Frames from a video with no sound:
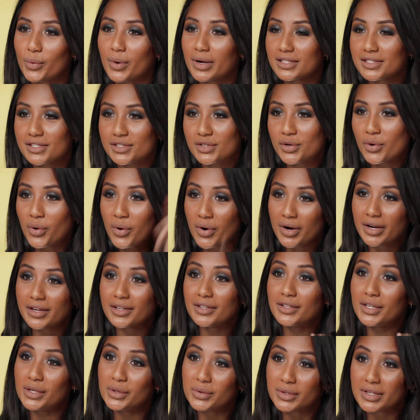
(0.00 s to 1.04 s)
What's your
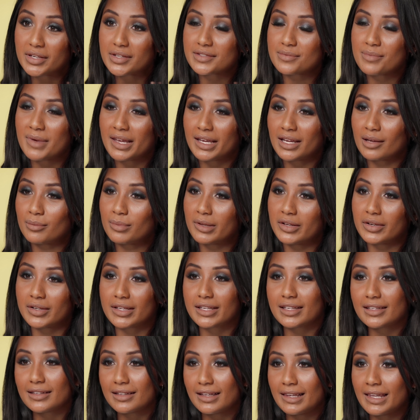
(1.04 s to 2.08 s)
New Year's makeup look?
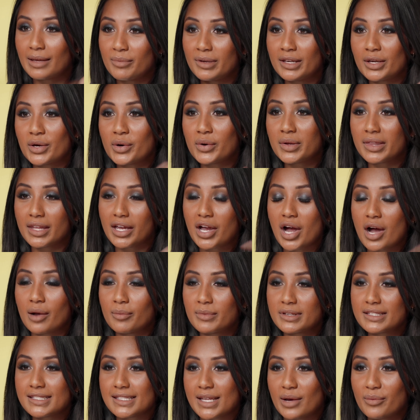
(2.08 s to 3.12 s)
Let me know in the
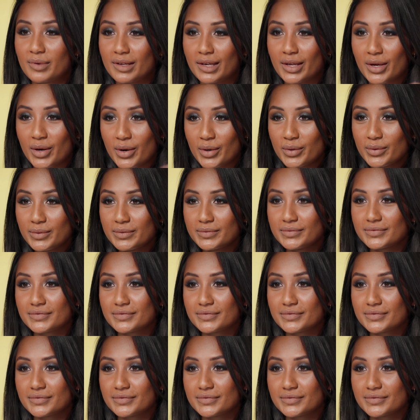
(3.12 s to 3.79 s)
comments down below.